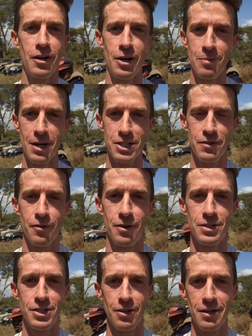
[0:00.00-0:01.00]
very much for
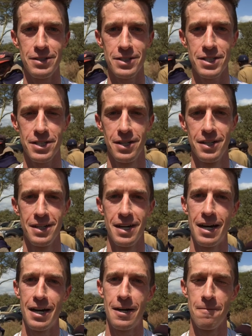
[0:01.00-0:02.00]
endurance.
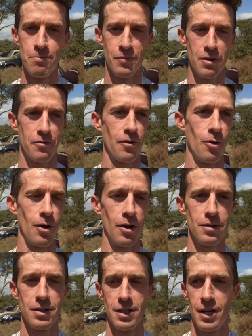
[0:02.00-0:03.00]
Uh,
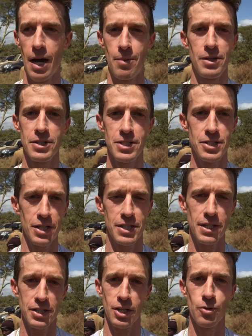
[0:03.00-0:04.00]
for I mean, this is
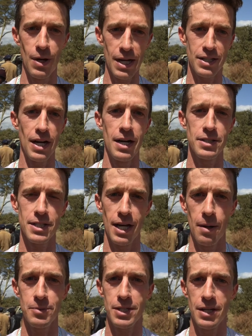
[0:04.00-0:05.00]
just such a great
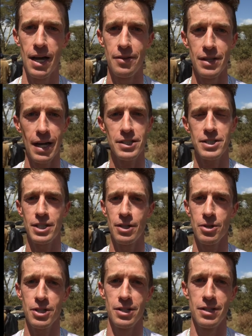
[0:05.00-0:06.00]
concept, and the
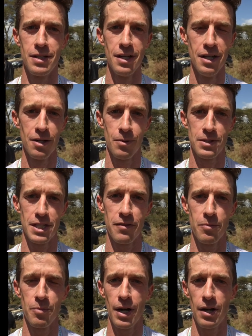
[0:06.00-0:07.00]
execution was
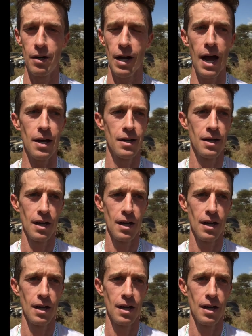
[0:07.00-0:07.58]
even better. I